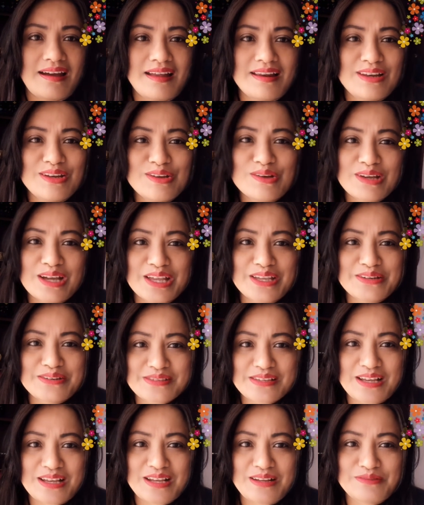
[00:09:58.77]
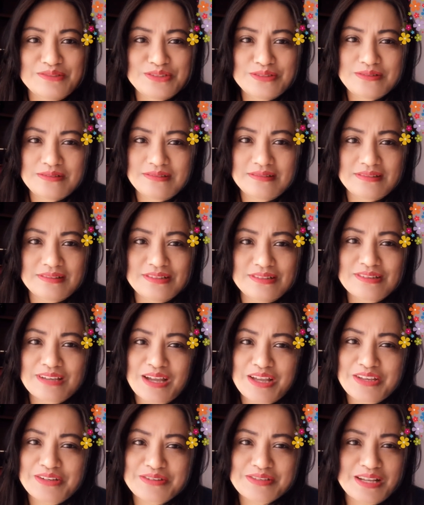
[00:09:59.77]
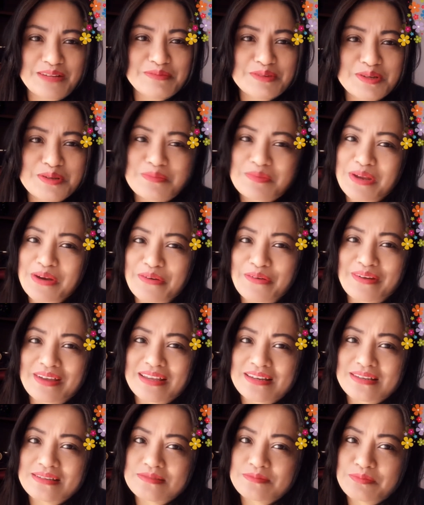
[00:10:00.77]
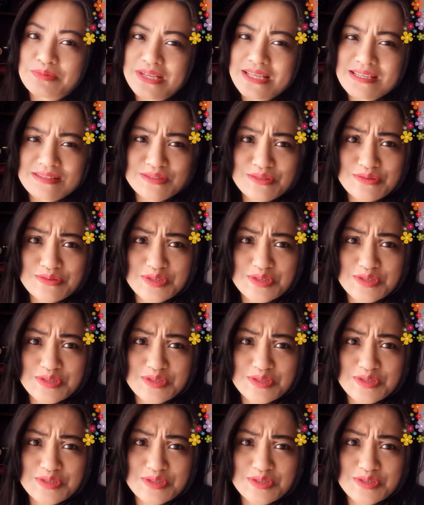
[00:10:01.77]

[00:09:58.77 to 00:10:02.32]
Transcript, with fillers: and look at yourself don't look at yourself in the mirror and please do